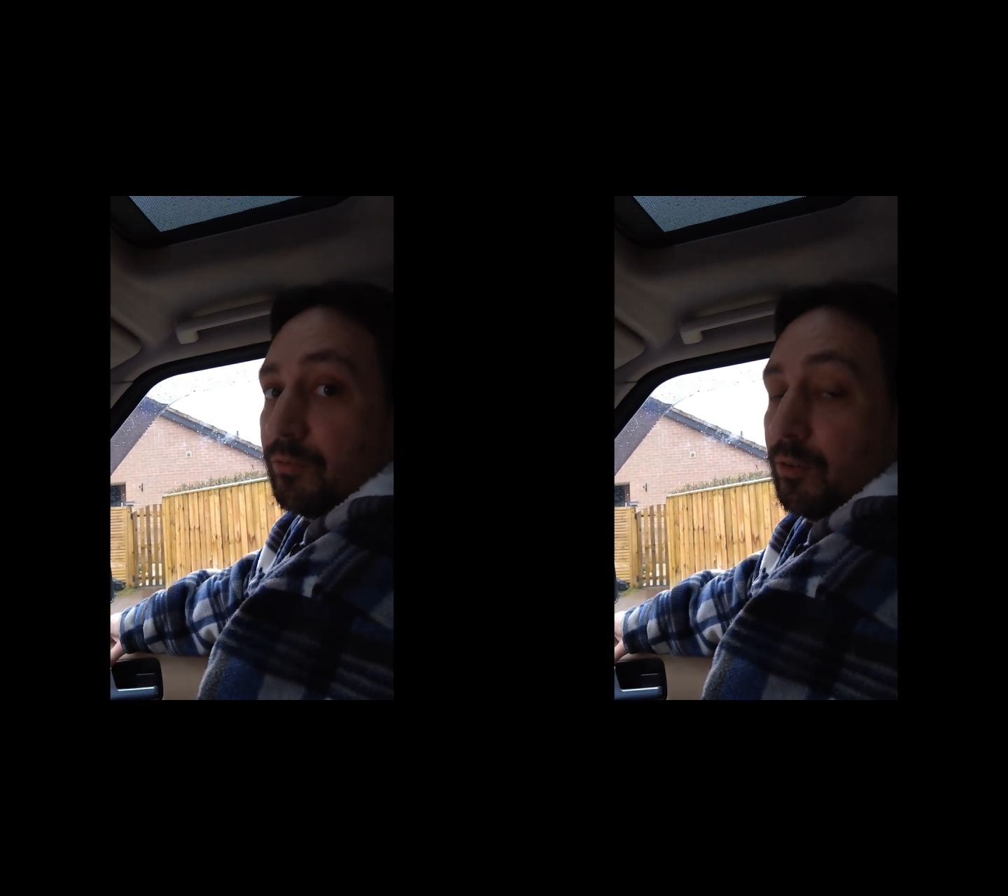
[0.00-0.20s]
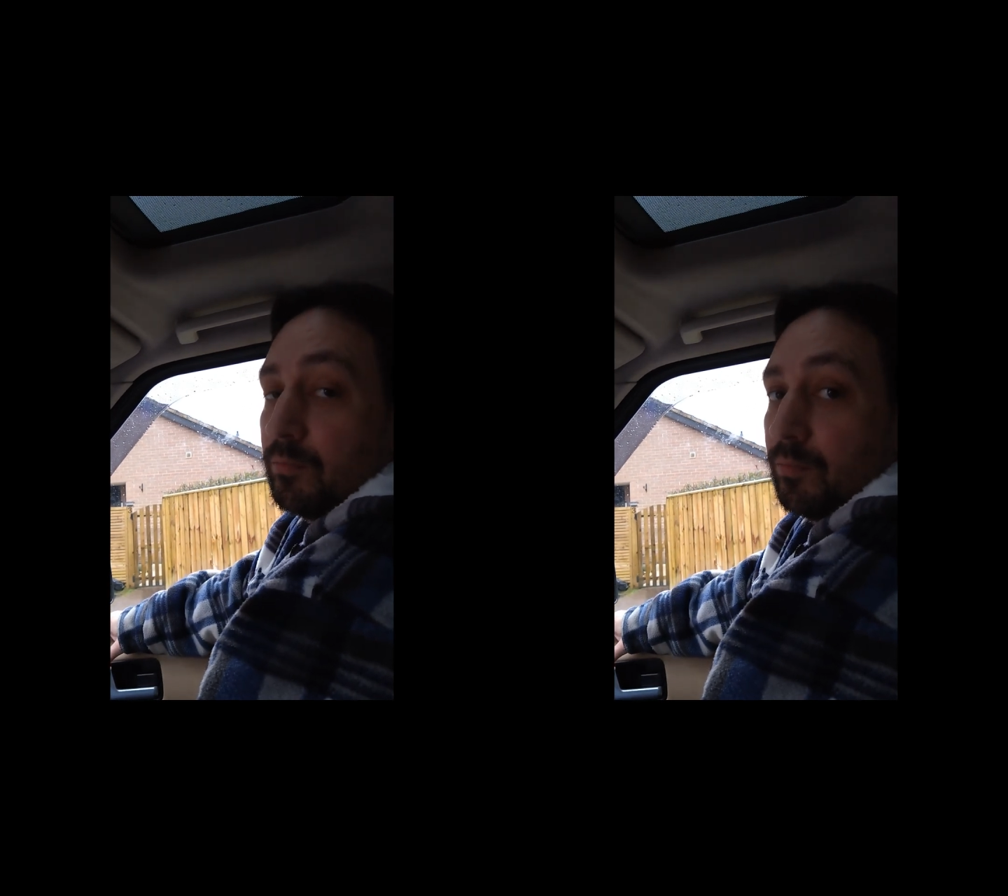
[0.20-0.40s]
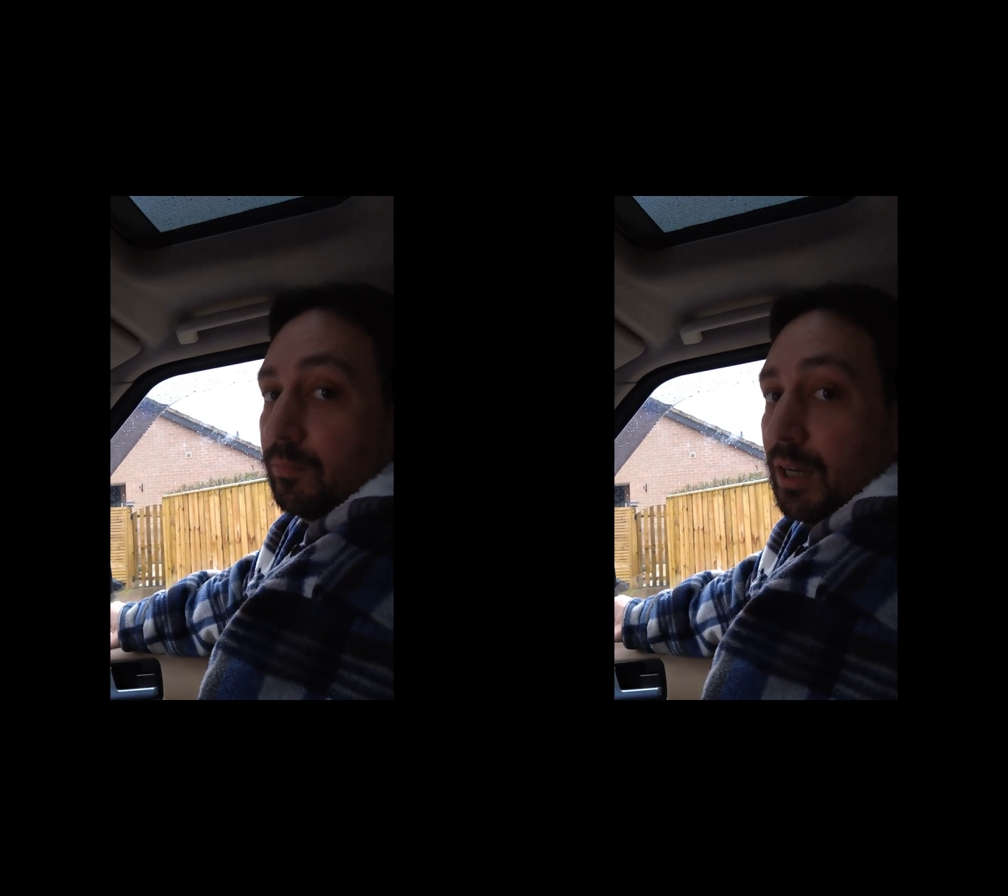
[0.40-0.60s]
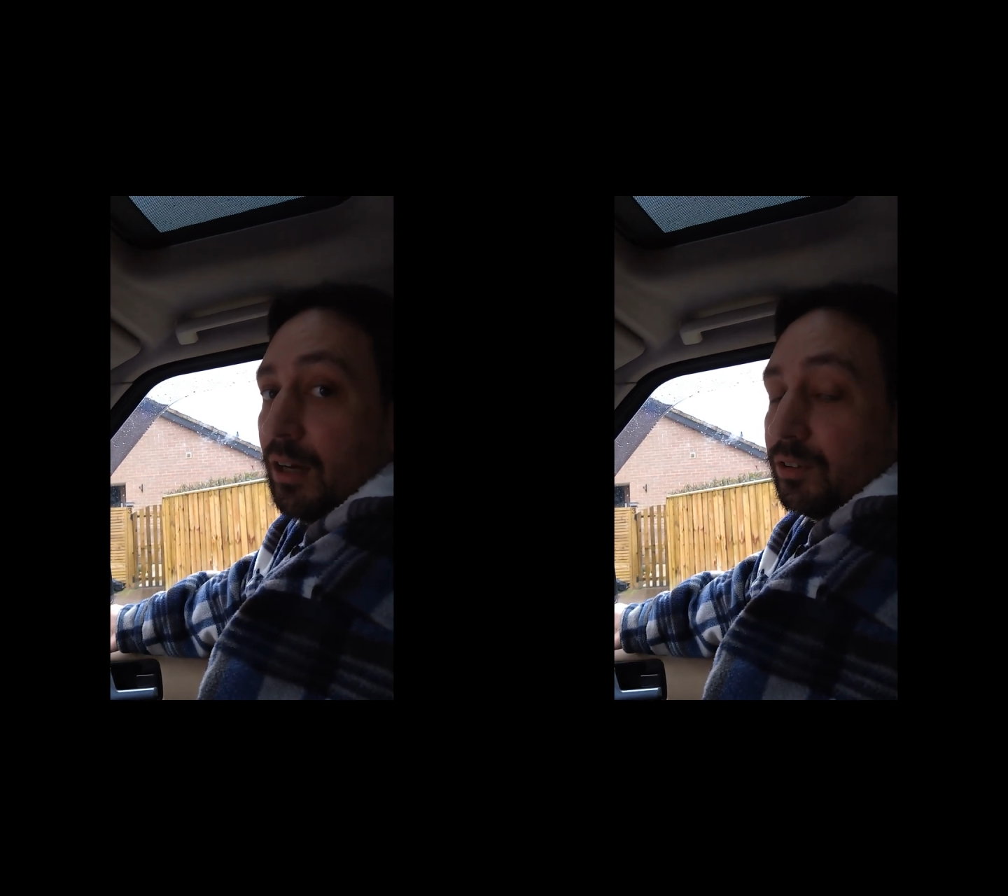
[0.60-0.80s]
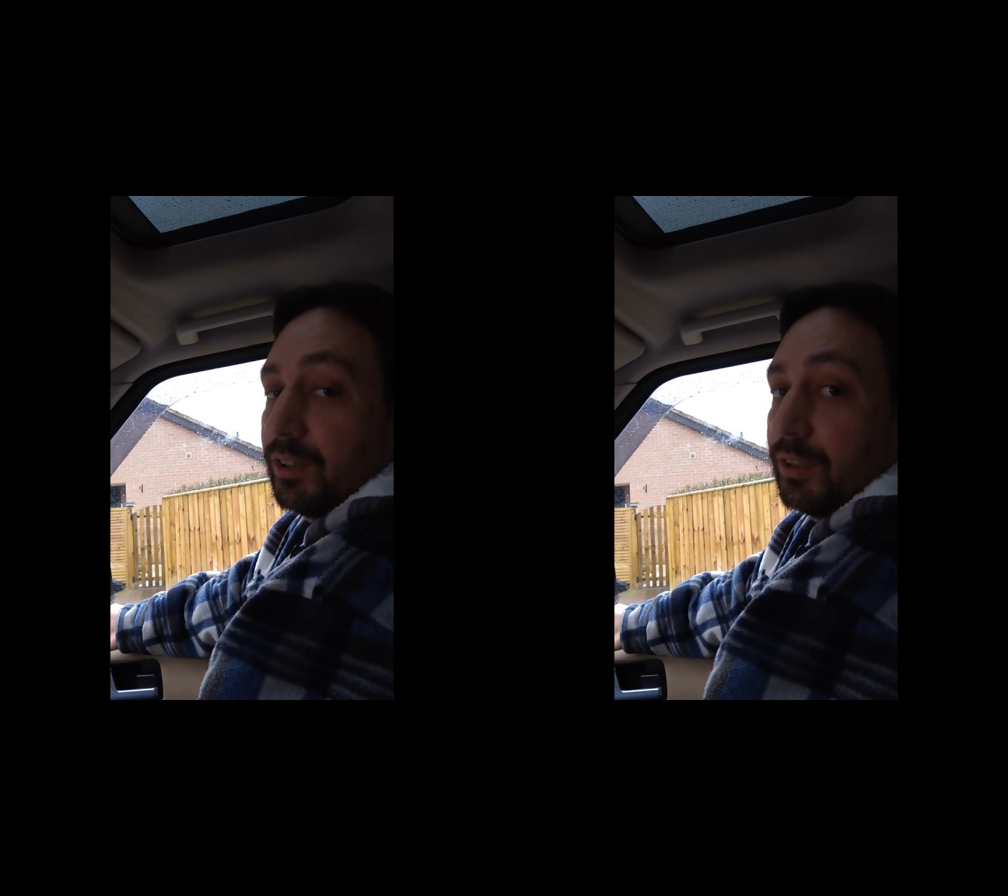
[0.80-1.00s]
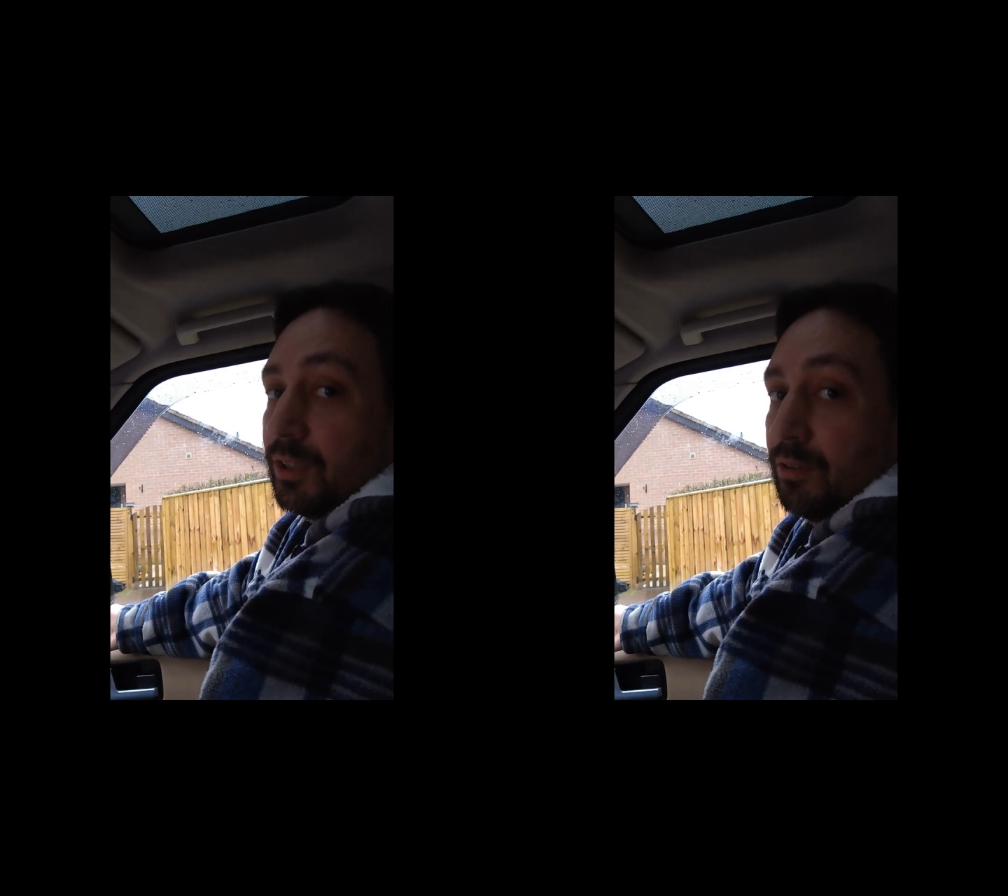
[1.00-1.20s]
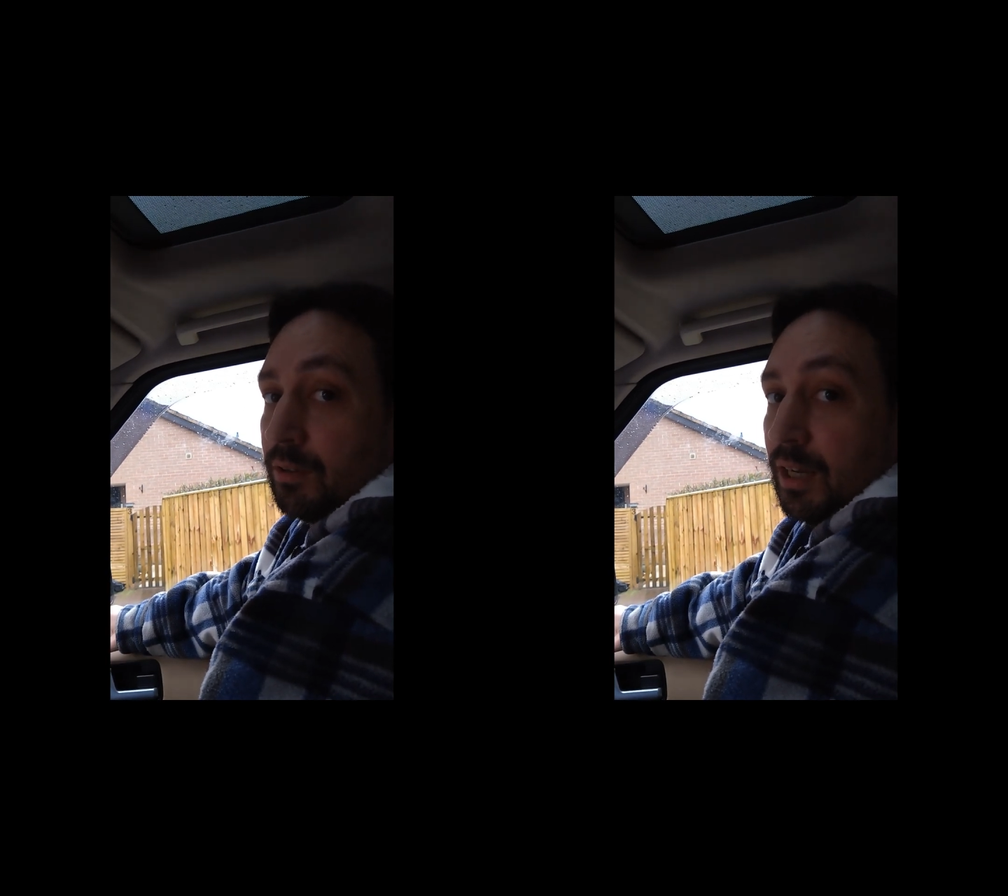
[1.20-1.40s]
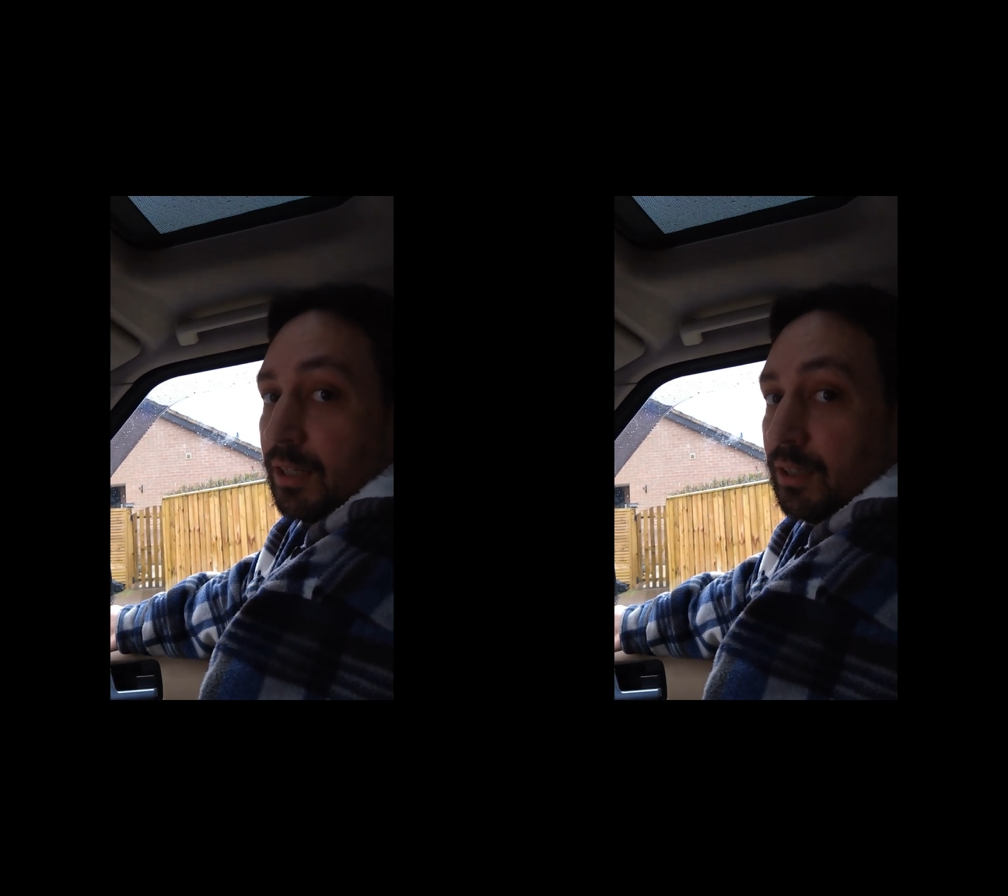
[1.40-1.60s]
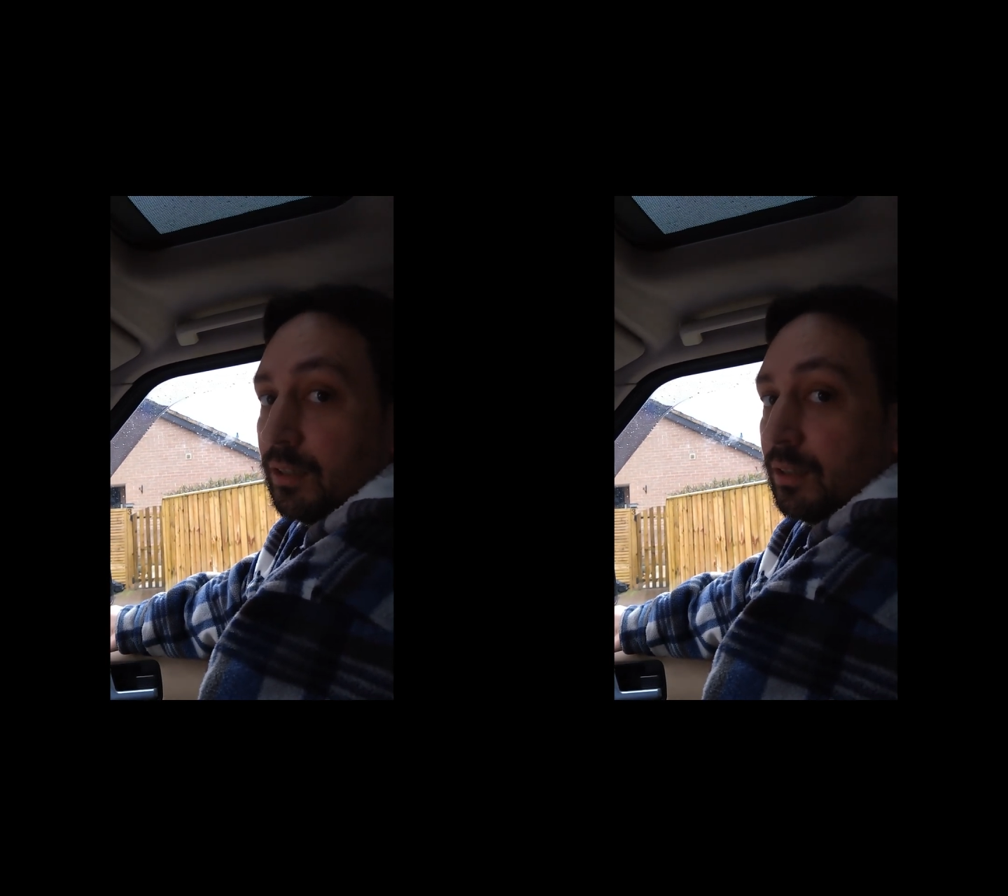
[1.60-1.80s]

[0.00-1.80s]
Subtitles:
from outside the UK.